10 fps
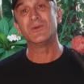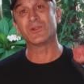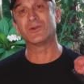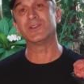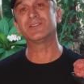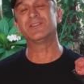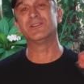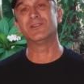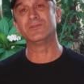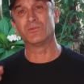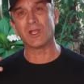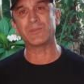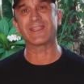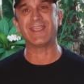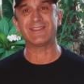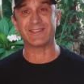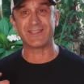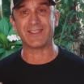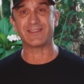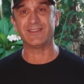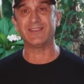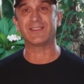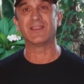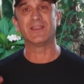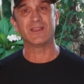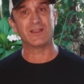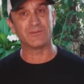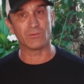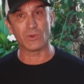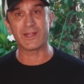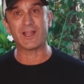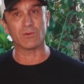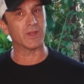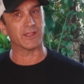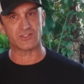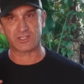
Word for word: We're going to replicate the technique of the Red Hot Ranch